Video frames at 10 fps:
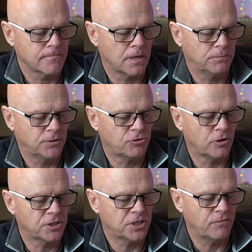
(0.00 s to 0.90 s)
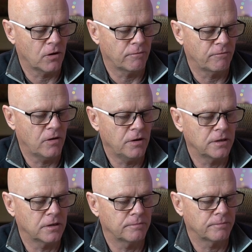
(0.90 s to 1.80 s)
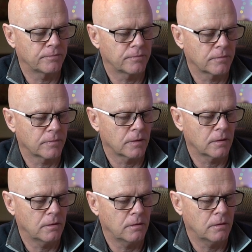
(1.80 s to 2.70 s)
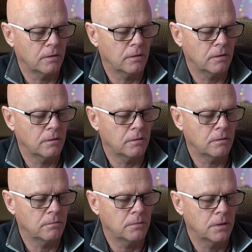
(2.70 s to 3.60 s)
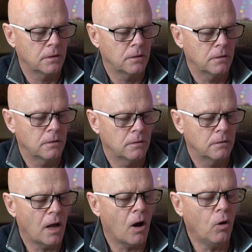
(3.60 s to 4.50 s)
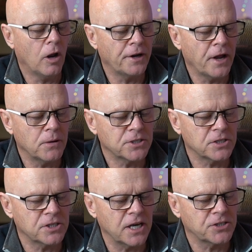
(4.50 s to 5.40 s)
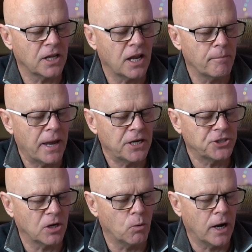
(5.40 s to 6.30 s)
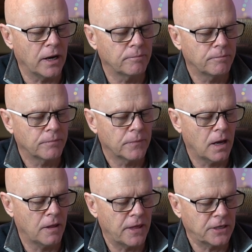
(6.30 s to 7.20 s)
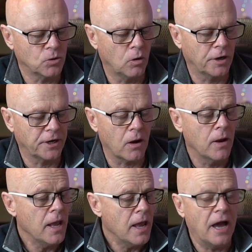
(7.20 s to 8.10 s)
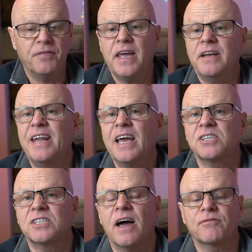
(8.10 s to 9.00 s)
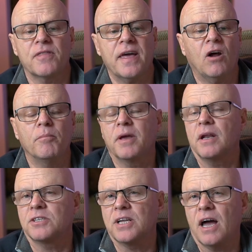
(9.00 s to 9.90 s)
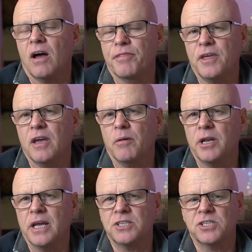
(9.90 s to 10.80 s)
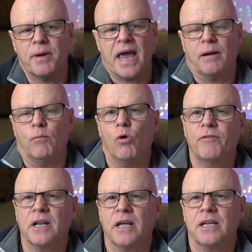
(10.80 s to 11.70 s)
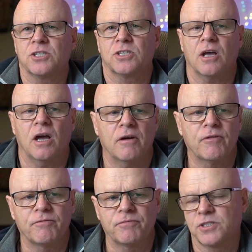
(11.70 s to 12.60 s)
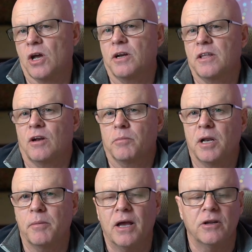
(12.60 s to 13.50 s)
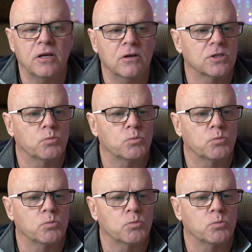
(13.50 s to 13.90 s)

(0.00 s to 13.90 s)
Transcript: I'm just trying to see if I can find it. Um, no, all I know is it's the SLR Magic one. Uh, that's all I know. And then next after that, I'm going to start. I think I'm going to get some anamorphic lenses uh, for Sony that I'm going to be able to use as